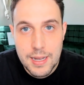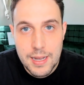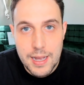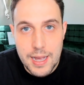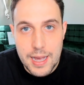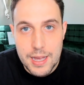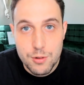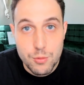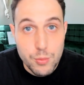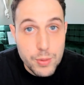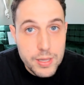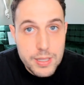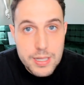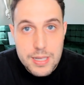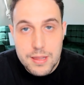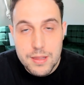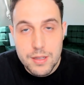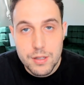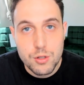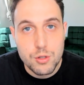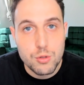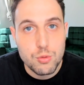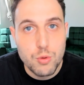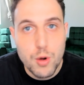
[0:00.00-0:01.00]
And really, the
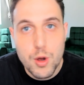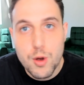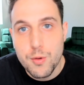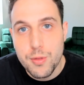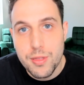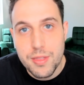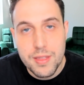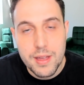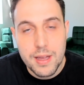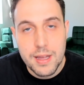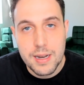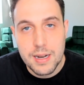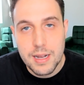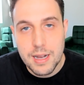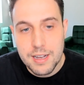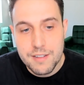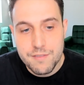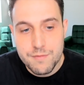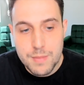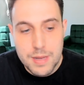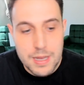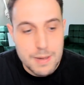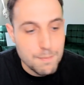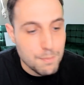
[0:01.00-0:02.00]
growth that I've
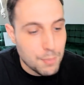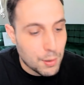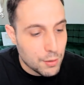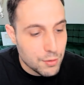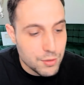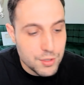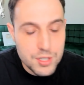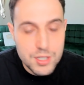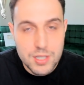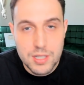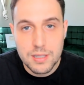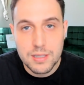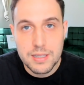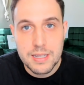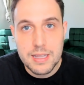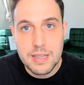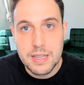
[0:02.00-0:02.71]
made personally,